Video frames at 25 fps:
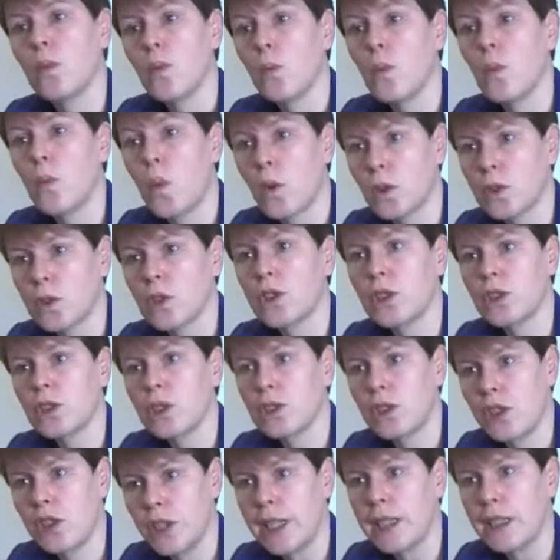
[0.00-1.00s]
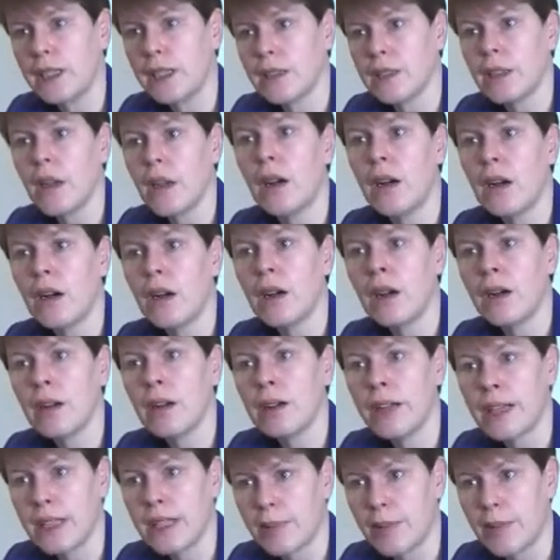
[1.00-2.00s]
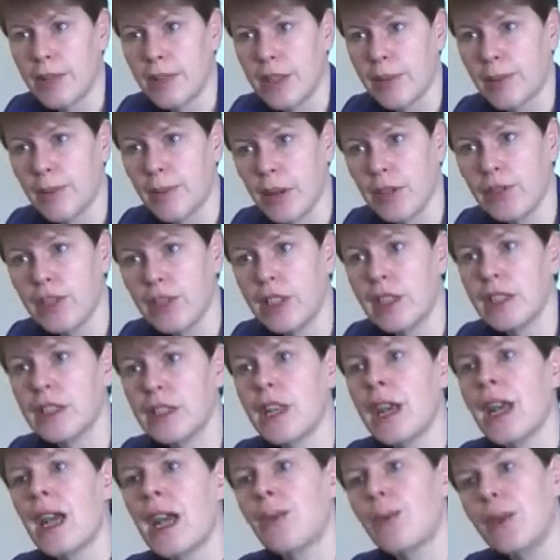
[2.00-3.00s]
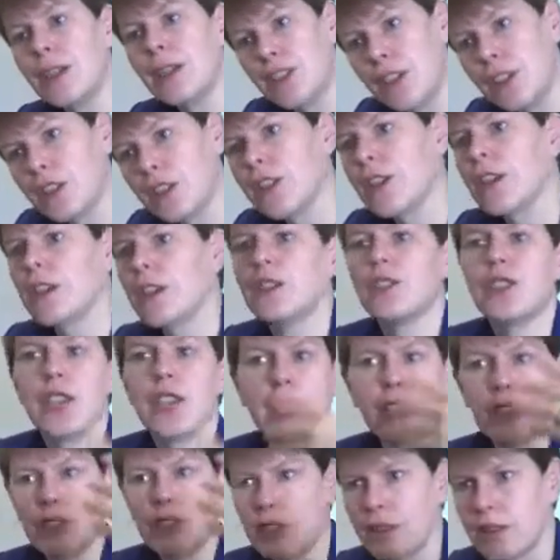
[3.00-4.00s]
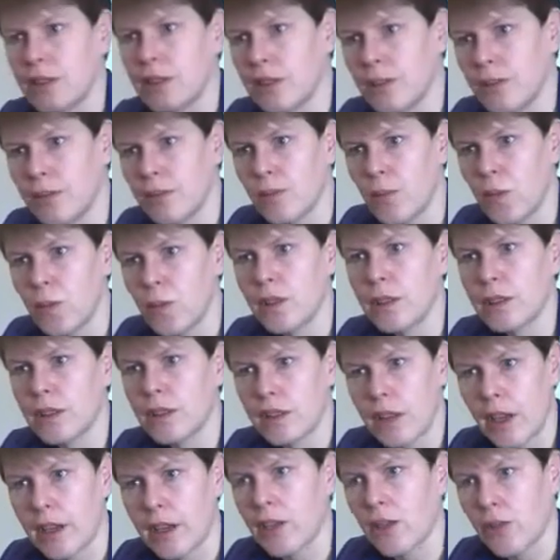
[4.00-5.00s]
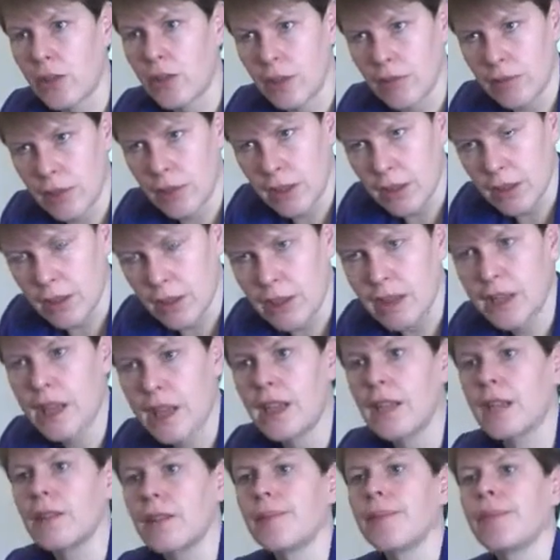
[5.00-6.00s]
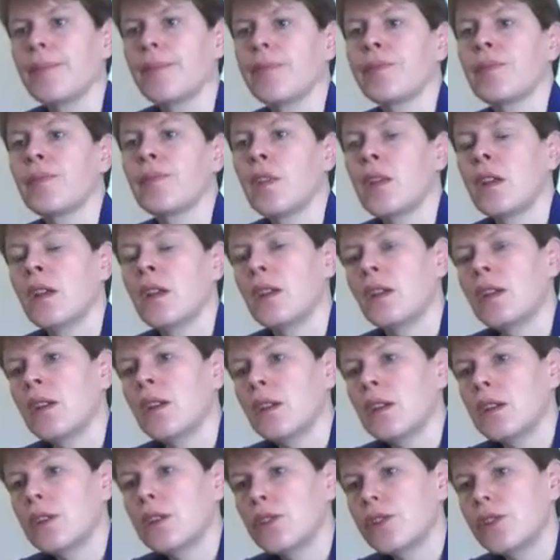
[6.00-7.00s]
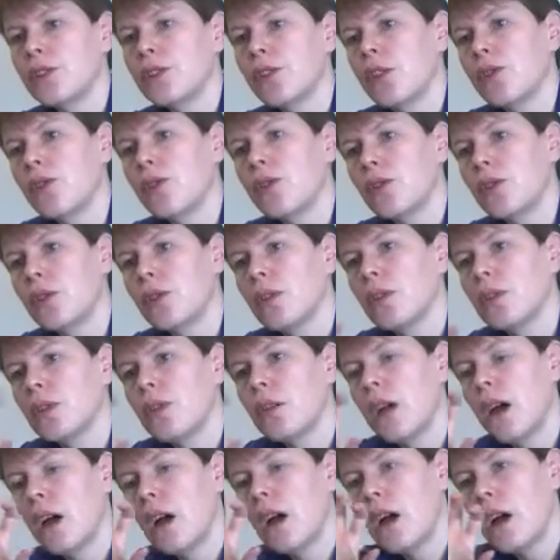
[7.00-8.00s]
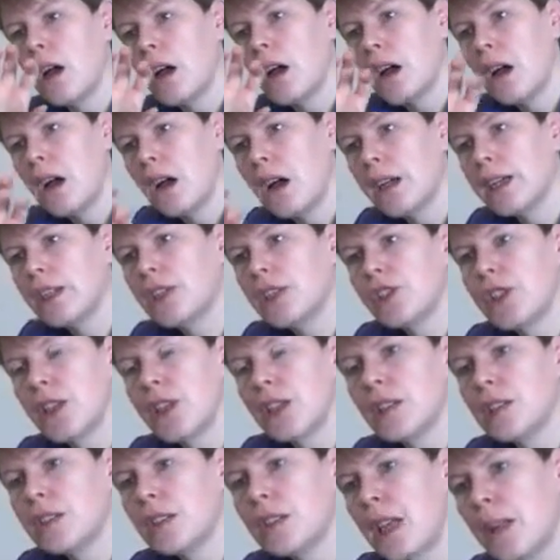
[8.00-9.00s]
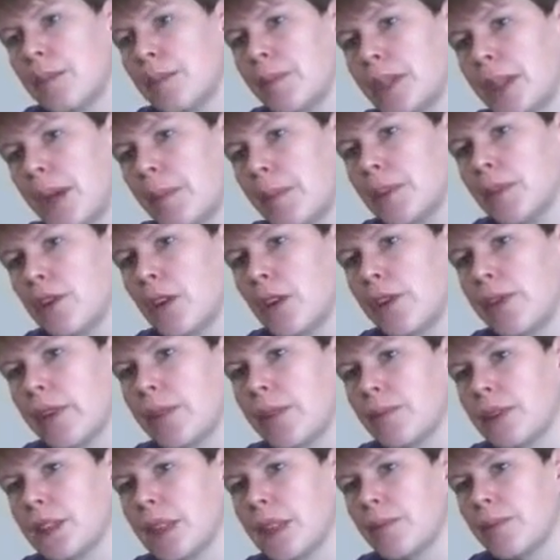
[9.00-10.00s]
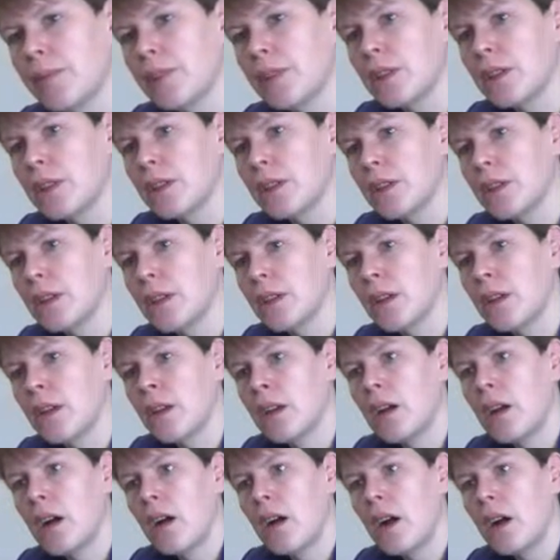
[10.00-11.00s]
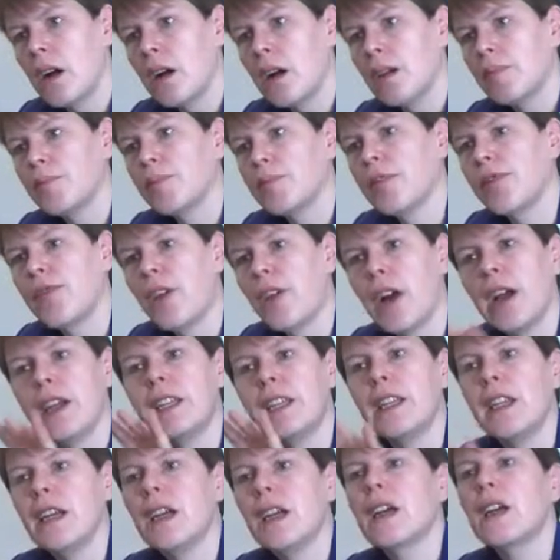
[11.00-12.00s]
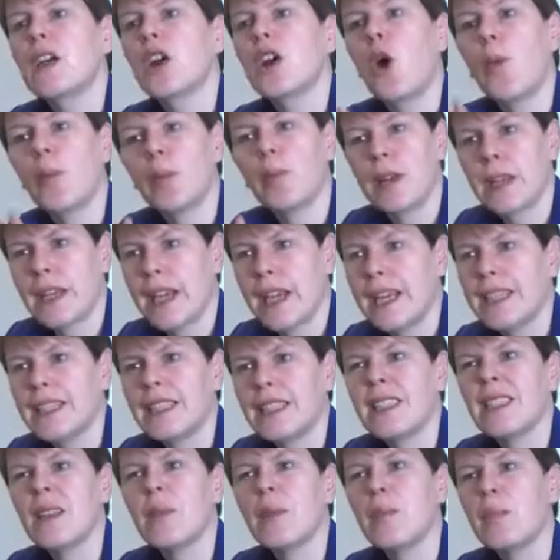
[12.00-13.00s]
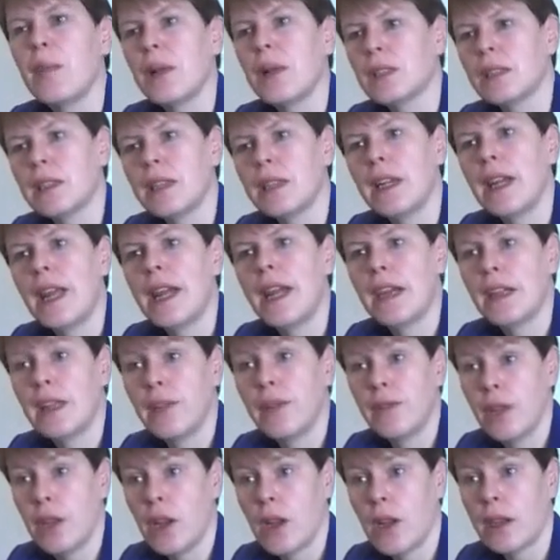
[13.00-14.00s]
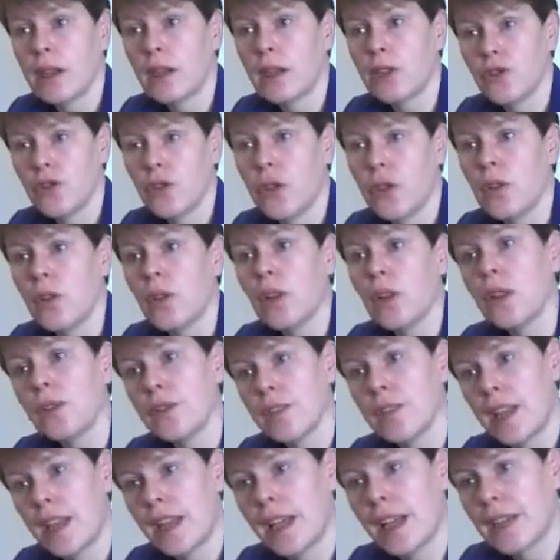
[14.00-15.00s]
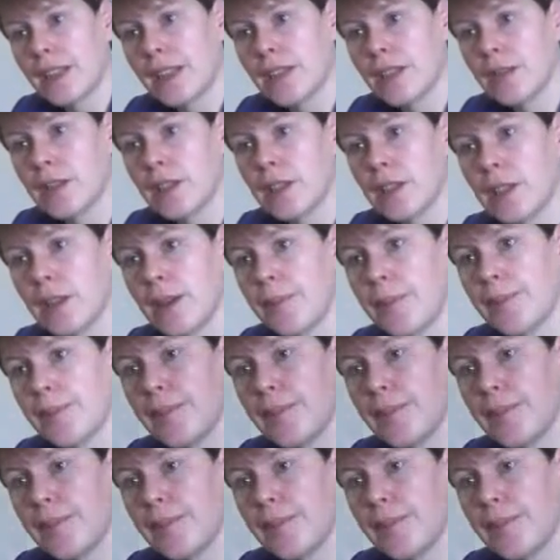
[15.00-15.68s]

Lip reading: what genes are expressing proteins, which in turn changes what's going on in the rest of the cell. So ion channels and metabotrophic receptors provide complicated, multi-layered, if you like, control of cell activity.